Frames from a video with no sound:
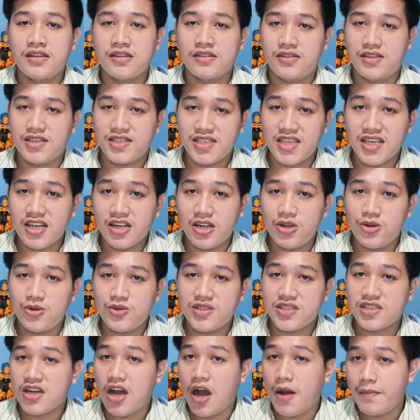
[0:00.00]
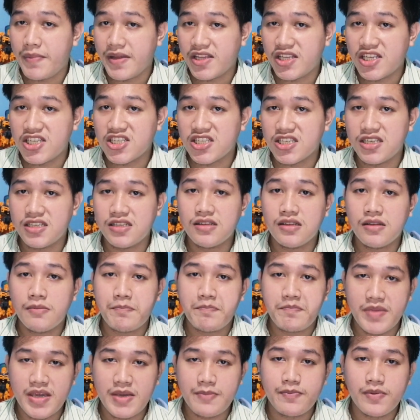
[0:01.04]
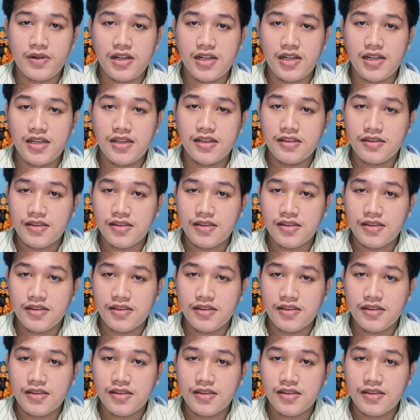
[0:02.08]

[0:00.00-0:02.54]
This includes competition, people,